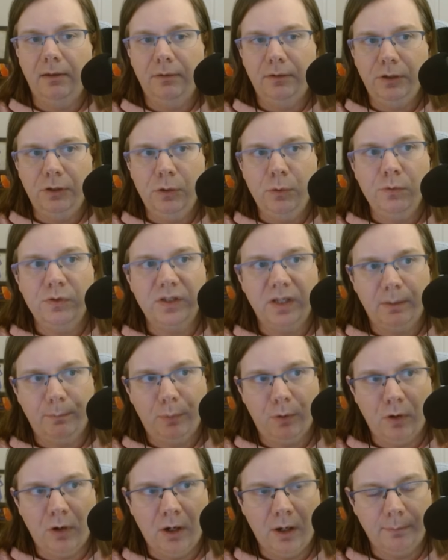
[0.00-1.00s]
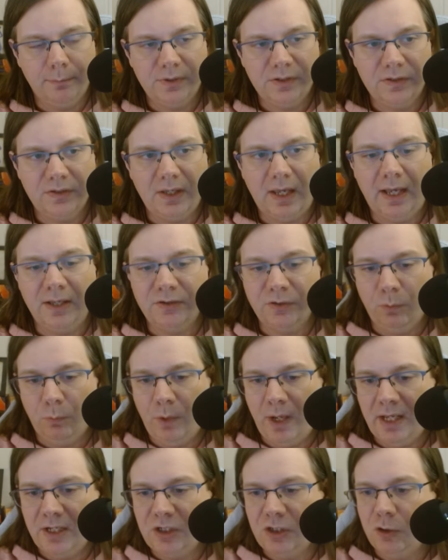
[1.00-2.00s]
using prompts as a
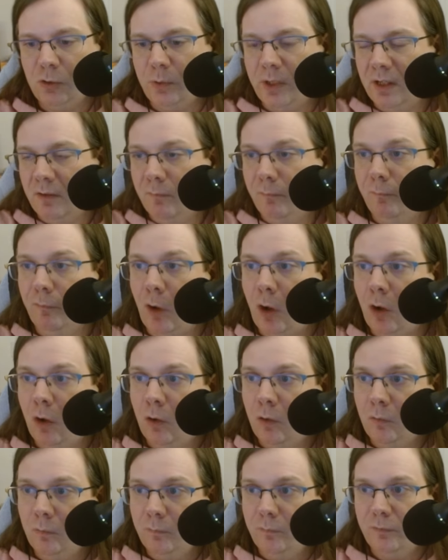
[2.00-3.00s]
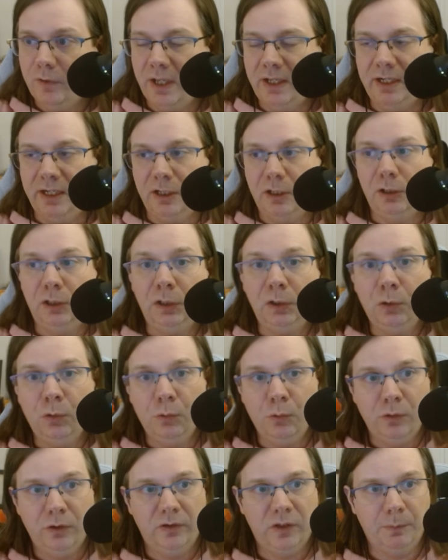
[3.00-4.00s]
way to involve and
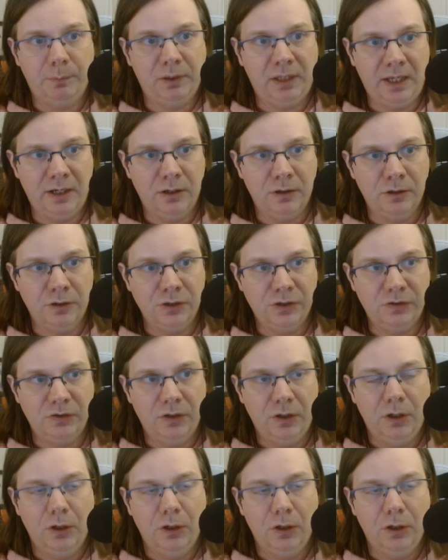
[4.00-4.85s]
include the players